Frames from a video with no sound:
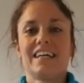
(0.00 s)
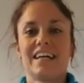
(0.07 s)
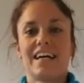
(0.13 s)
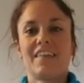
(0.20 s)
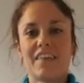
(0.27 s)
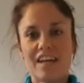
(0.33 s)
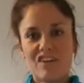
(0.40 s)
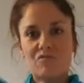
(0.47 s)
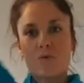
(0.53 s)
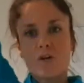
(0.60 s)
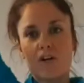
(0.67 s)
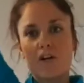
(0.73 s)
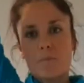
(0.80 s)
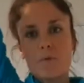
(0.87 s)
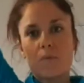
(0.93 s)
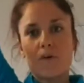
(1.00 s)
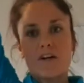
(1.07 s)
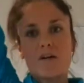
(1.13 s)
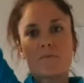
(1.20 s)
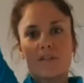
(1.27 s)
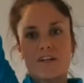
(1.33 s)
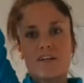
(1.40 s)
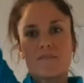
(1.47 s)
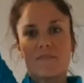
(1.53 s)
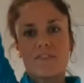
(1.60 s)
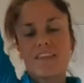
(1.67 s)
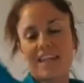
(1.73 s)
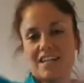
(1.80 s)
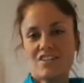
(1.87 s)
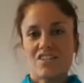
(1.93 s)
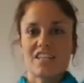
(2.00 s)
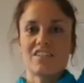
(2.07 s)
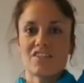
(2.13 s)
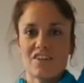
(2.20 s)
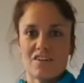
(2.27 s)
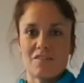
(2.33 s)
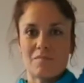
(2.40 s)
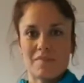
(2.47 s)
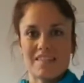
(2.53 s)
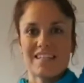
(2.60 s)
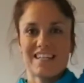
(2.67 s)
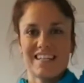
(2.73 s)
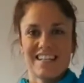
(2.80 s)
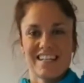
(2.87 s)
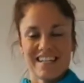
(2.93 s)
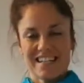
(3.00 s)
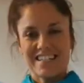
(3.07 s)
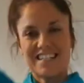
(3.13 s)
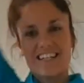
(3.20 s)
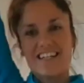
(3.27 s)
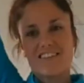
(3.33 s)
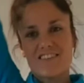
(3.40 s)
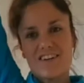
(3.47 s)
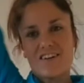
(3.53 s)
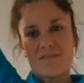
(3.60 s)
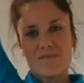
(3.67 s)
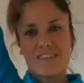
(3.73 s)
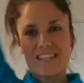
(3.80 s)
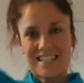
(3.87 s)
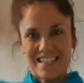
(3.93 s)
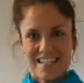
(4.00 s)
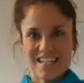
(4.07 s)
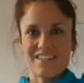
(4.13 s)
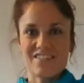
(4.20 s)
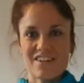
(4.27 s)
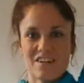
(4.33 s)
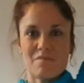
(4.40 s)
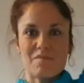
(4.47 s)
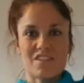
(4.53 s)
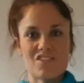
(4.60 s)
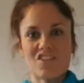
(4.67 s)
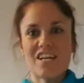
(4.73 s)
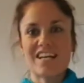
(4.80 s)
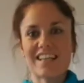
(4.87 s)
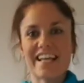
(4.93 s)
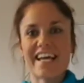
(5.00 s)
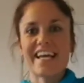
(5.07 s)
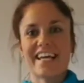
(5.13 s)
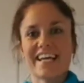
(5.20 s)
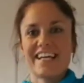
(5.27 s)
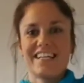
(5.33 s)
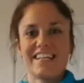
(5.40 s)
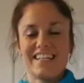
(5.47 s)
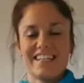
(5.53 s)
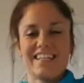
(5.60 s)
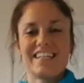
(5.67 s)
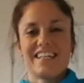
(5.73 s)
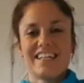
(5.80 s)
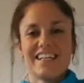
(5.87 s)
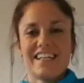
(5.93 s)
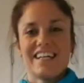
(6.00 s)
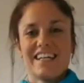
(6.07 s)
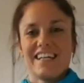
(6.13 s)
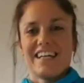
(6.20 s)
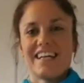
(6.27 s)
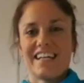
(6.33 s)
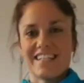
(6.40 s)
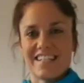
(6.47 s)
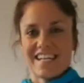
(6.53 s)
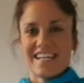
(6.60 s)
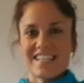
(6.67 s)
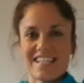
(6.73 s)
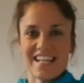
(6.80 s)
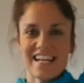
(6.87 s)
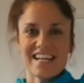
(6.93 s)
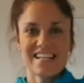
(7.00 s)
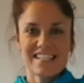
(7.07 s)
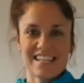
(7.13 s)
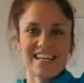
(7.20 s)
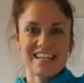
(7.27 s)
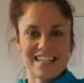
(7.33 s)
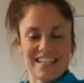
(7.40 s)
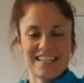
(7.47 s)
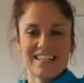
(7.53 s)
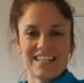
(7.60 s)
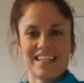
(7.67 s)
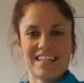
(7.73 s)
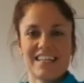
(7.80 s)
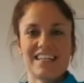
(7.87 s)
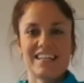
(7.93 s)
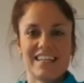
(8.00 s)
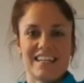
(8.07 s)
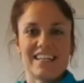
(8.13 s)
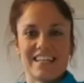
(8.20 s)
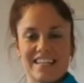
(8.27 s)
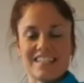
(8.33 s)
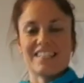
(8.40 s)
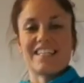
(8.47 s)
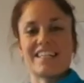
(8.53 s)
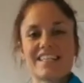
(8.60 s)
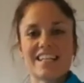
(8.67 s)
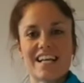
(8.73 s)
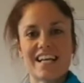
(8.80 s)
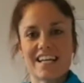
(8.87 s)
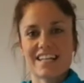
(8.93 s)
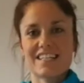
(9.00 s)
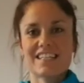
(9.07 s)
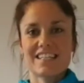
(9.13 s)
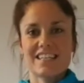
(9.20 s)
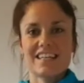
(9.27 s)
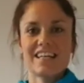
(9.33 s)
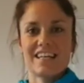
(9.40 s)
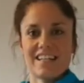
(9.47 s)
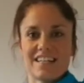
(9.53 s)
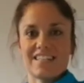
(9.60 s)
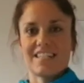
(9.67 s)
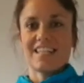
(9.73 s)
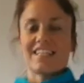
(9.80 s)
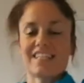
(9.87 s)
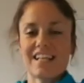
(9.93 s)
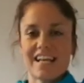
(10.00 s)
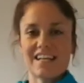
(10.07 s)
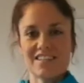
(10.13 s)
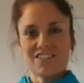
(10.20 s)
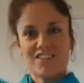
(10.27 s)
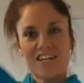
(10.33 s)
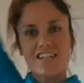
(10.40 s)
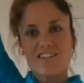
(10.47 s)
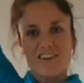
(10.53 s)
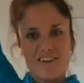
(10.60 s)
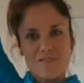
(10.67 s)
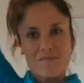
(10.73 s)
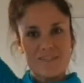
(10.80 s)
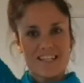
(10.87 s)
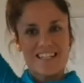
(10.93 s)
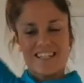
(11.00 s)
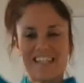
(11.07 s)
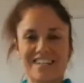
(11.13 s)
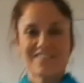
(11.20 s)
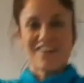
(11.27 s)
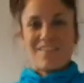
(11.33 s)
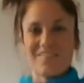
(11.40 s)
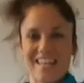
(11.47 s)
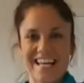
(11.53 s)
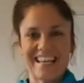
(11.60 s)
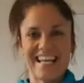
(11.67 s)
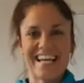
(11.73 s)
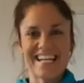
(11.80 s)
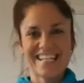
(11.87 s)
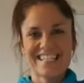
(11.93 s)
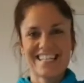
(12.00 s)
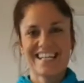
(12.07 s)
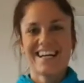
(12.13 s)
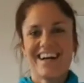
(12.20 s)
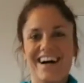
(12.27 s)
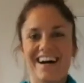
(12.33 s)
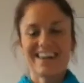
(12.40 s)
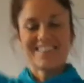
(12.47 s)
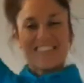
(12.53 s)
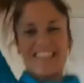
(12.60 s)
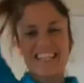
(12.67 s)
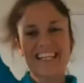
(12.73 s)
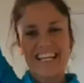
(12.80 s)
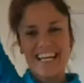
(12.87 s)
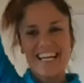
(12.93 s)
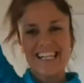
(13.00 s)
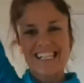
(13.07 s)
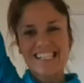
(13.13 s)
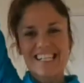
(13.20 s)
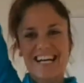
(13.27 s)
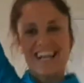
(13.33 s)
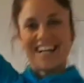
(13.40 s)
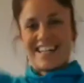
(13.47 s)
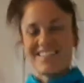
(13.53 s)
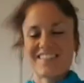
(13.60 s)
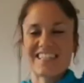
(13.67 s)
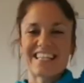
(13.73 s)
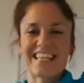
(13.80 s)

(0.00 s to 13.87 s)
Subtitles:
And then have one arm up and one arm down. And change arms. And change arms. And change arms. And shake a leg. And change legs. And change legs. And change legs and change arms and legs, arms and legs, arms and